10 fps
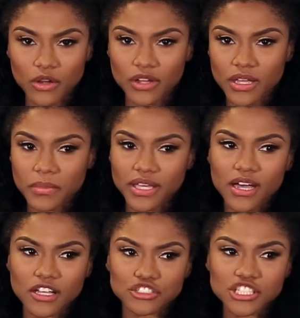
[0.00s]
period,
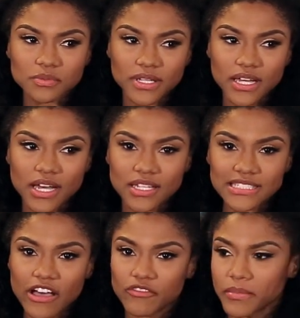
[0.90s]
because just
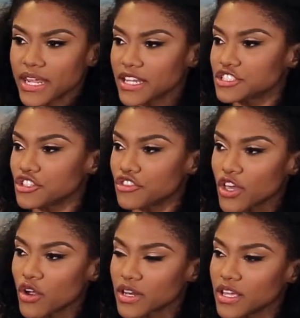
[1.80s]
because I've made it to
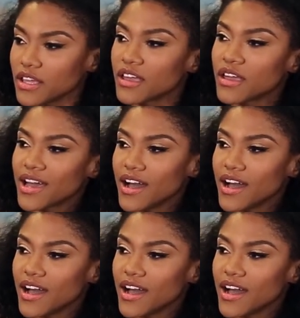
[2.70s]
30